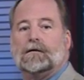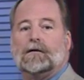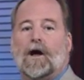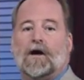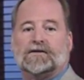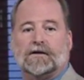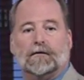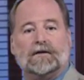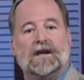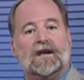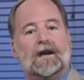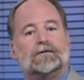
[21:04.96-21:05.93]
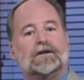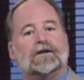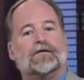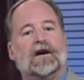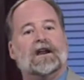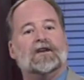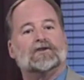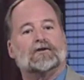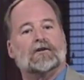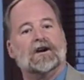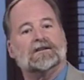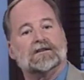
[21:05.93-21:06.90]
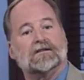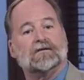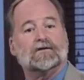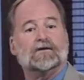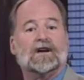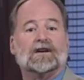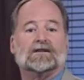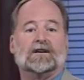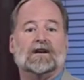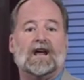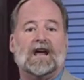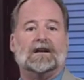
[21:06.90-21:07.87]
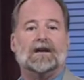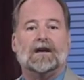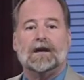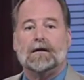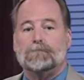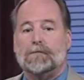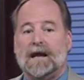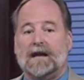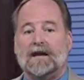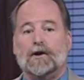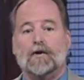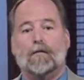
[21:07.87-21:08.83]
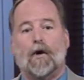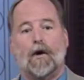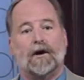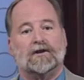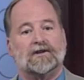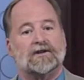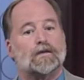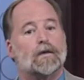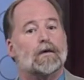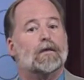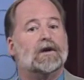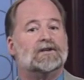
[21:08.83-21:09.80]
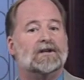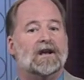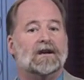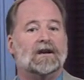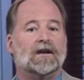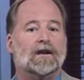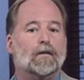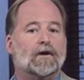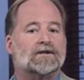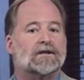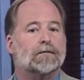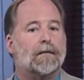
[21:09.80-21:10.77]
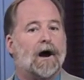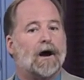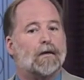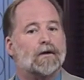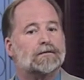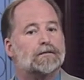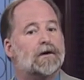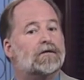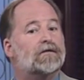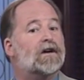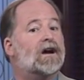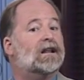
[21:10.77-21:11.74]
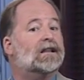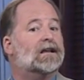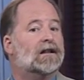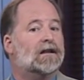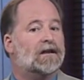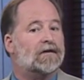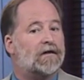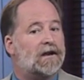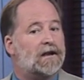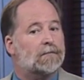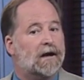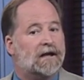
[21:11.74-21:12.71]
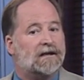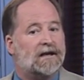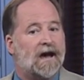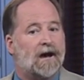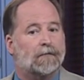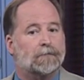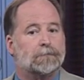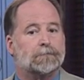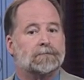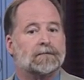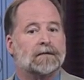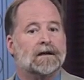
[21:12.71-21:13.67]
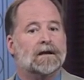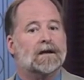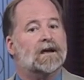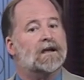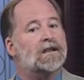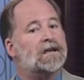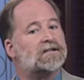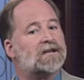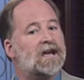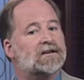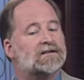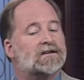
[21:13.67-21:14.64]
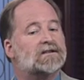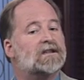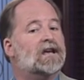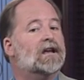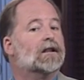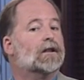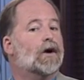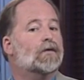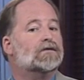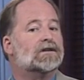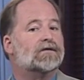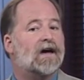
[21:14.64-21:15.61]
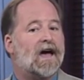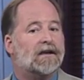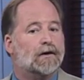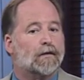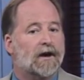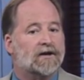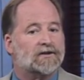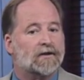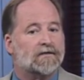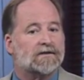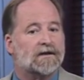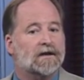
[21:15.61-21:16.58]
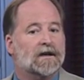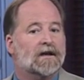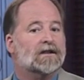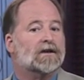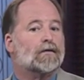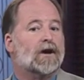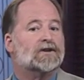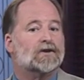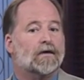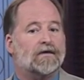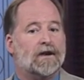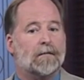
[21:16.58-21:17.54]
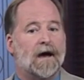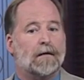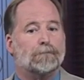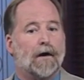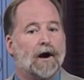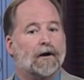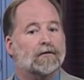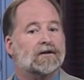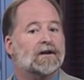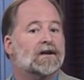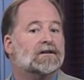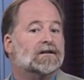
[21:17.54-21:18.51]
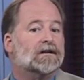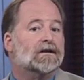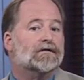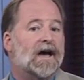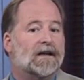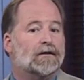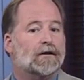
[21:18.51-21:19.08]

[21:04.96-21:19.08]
Also, leading up to the financial crisis of 2008, many new mortgages were originated in which the borrowers put very little, if any, money down. In these cases, the loan-to-value ratios, the ratio of the amount borrowed to the value of